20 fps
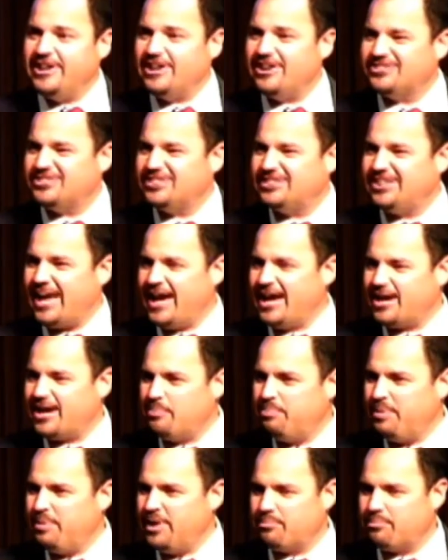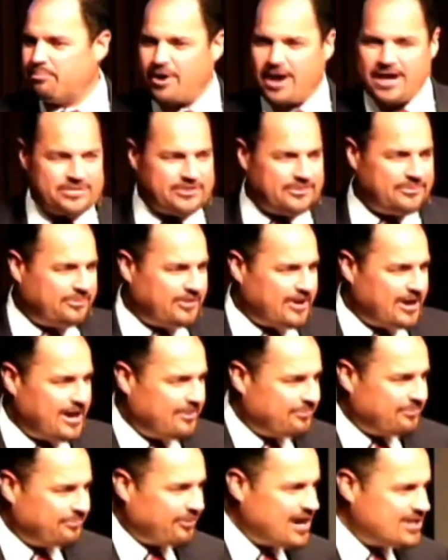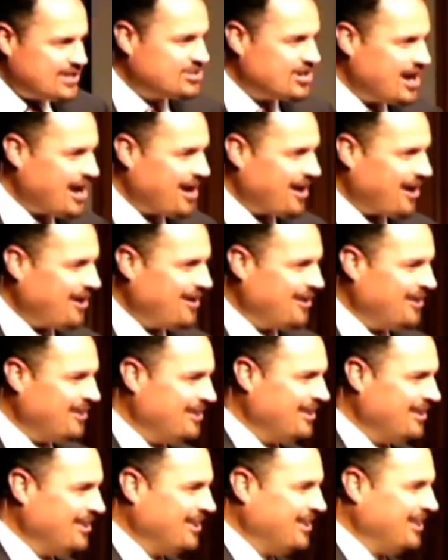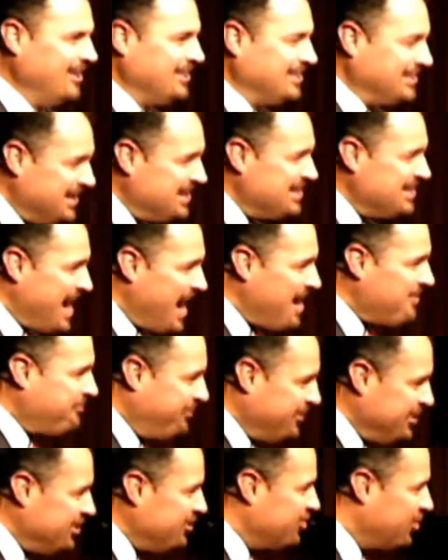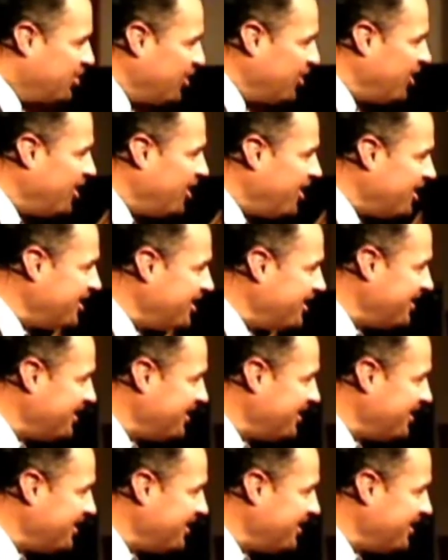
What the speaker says: to take a big breath of fresh air? Didn't that feel good?